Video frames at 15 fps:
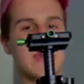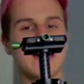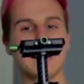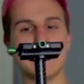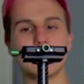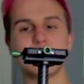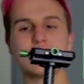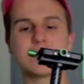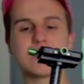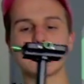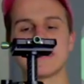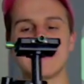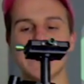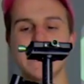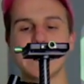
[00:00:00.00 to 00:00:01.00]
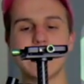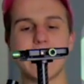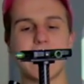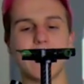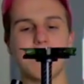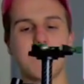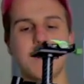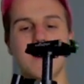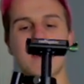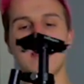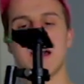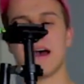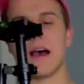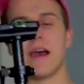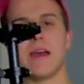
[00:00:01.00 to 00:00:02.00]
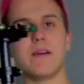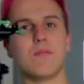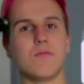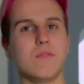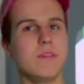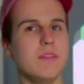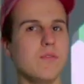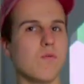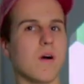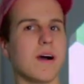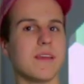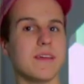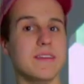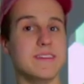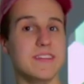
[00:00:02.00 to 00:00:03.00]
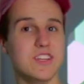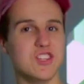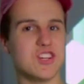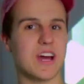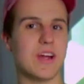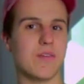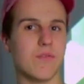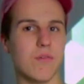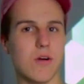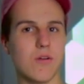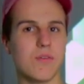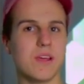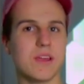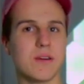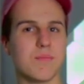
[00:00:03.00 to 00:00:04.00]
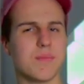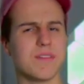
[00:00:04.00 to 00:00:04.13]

and it's just a Steadicam. I really want a DJI Ronin,